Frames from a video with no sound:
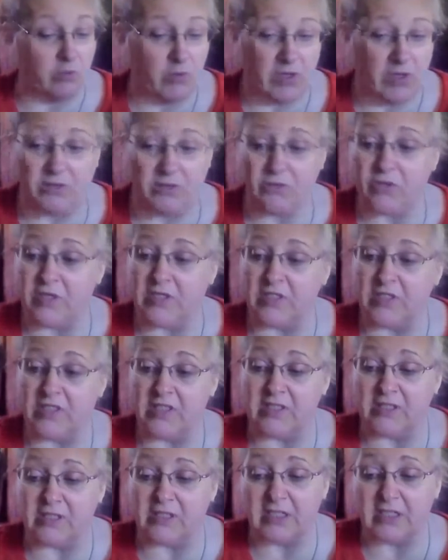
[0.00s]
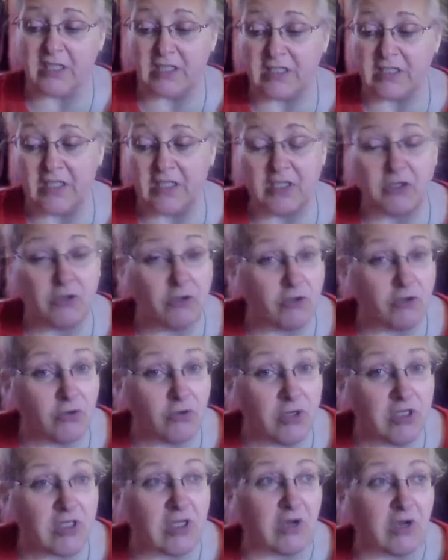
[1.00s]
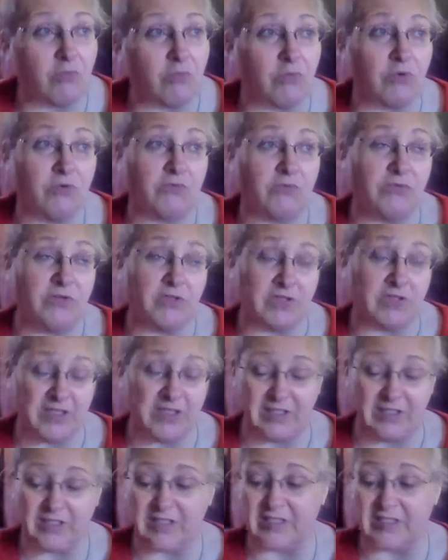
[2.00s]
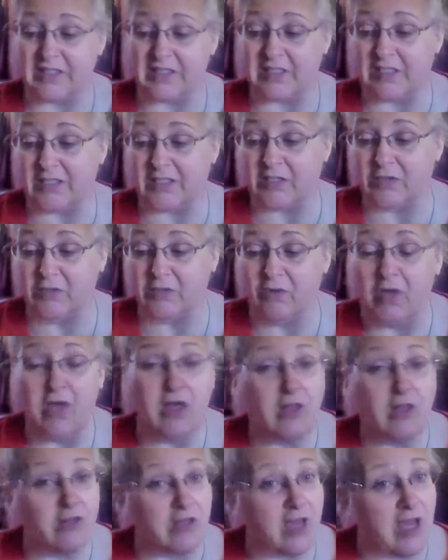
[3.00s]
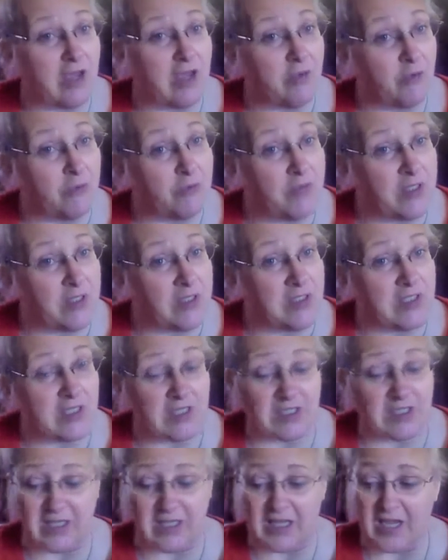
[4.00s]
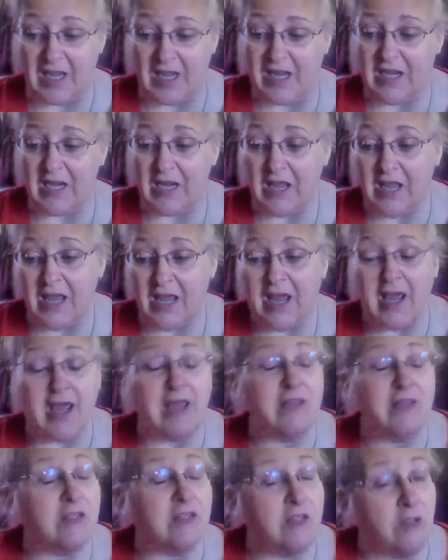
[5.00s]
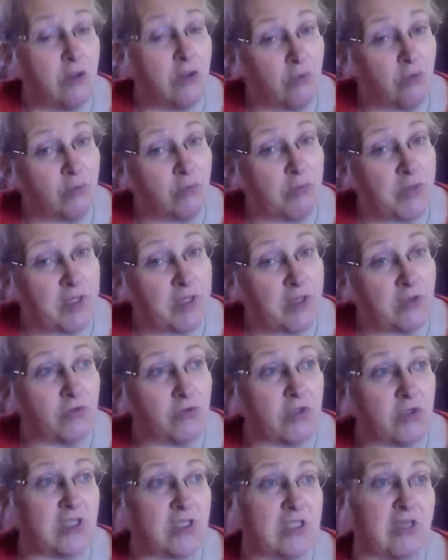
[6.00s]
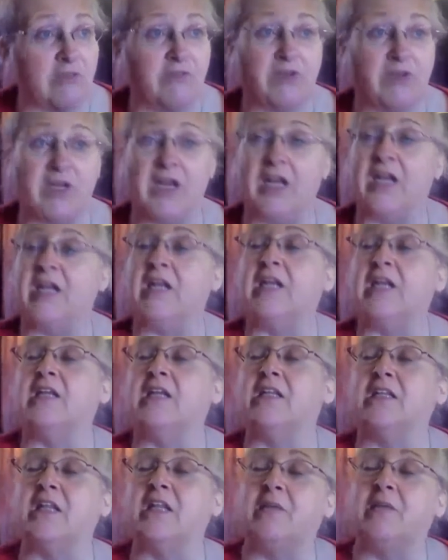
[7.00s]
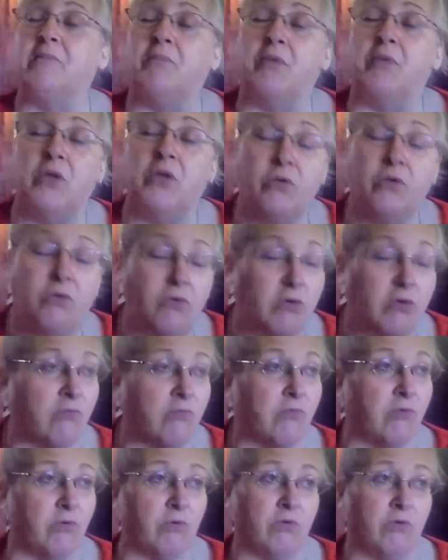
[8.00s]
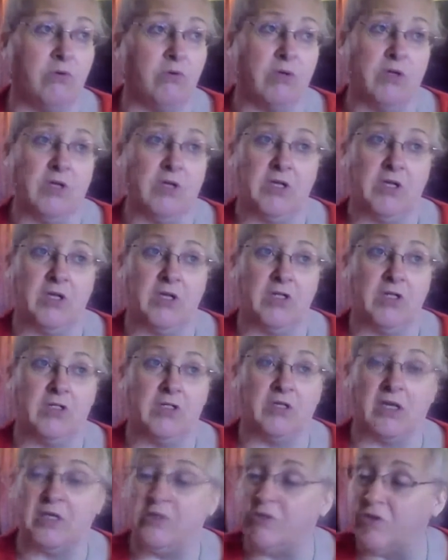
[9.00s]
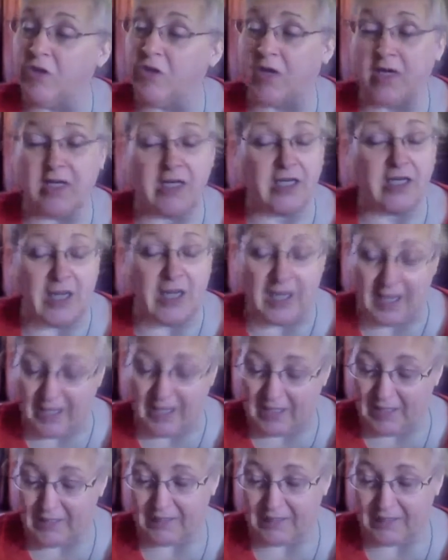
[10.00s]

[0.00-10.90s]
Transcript: weather is, it is sixty-two degrees out. Real feel is sixty-two. The high will be sixty-eight, and the low will be thirty-seven. And it is a beautiful, sunshiny day.